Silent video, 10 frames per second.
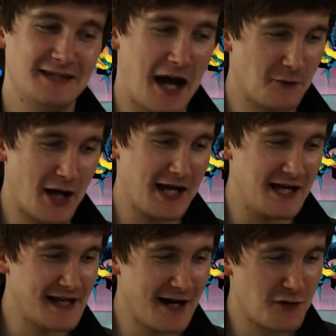Damn right it
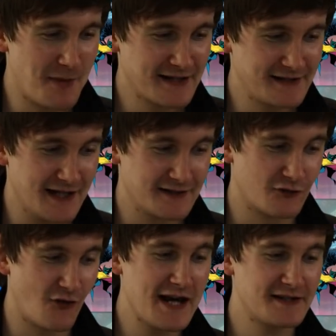is. Acrobatics. Yeah.
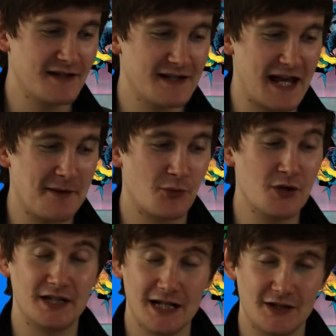Grayson is a
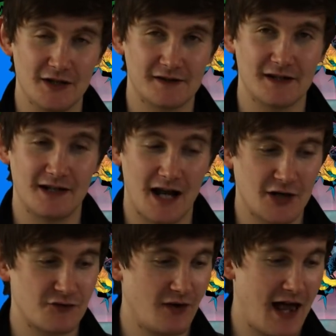prodigious
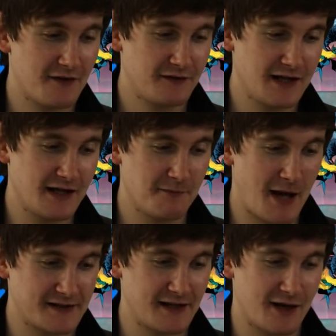natural athlete and
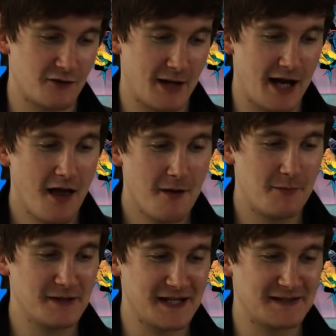master acrobat,
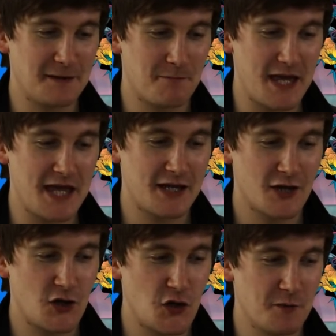possessing peak
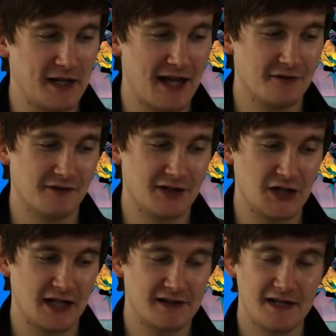human level of
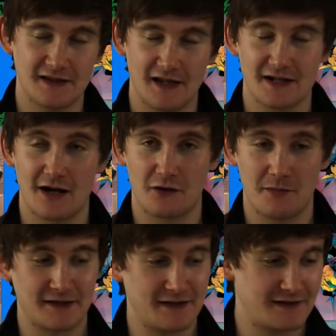agility /
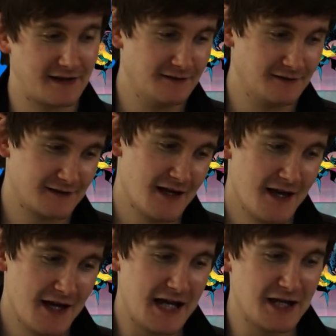acrobatic skills.
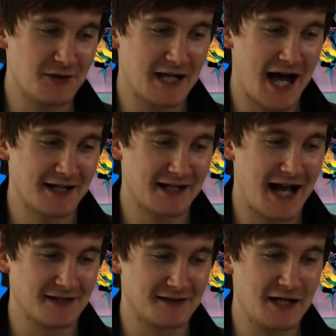He is regarded
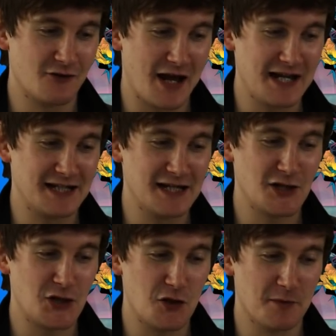as the
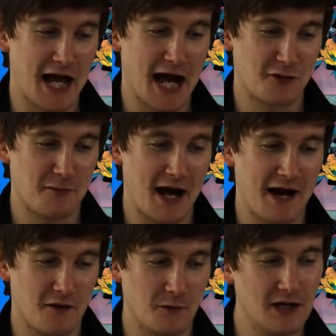greatest human acrobat
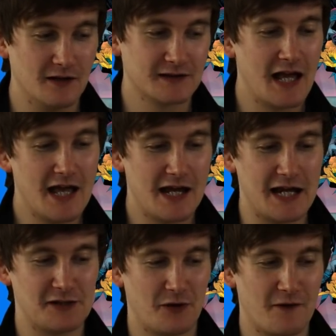in the world.
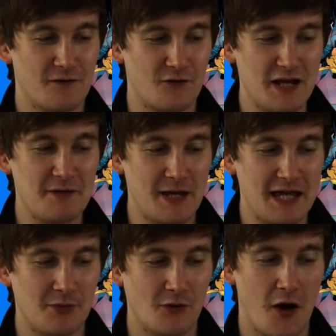He is one of 3
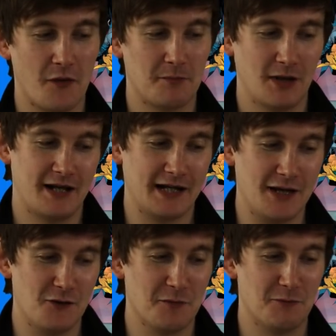people on the
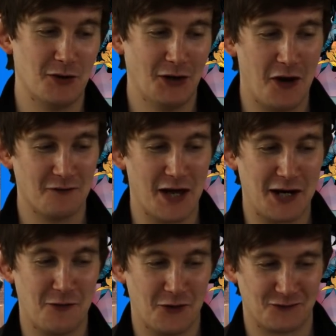planet who can pull off a
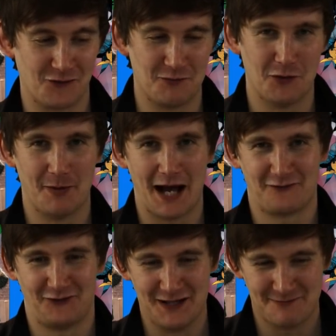quadruple
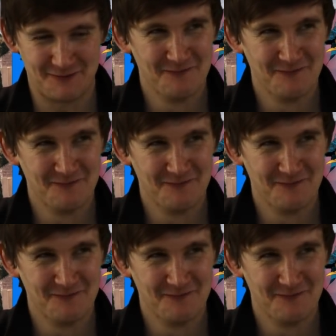backflip.